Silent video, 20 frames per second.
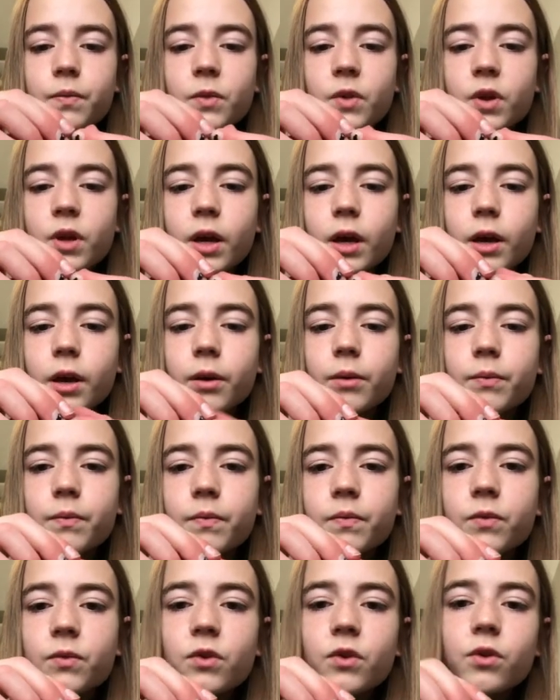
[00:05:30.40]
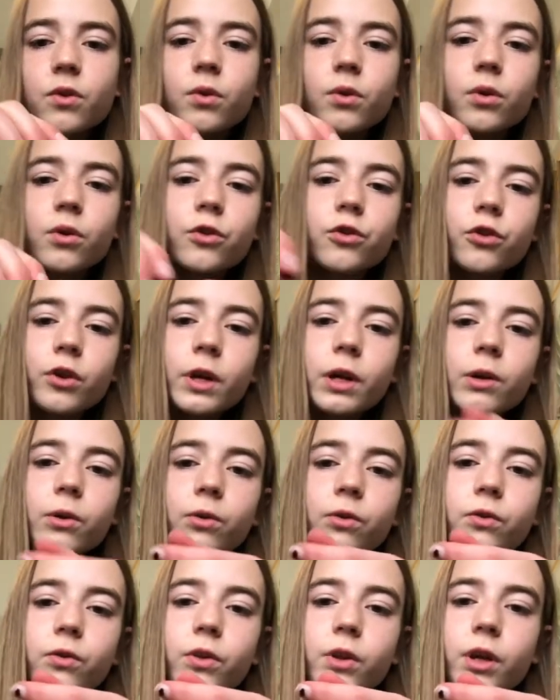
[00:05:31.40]
Okay, 2 little
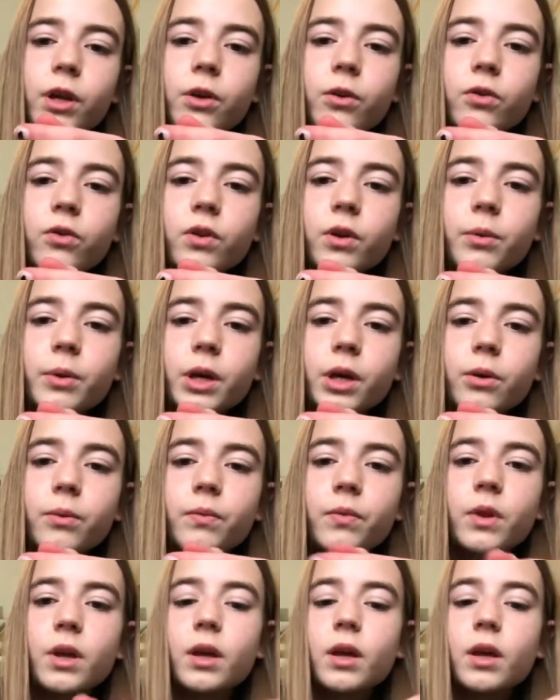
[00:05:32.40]
triangles for the ears. There we go.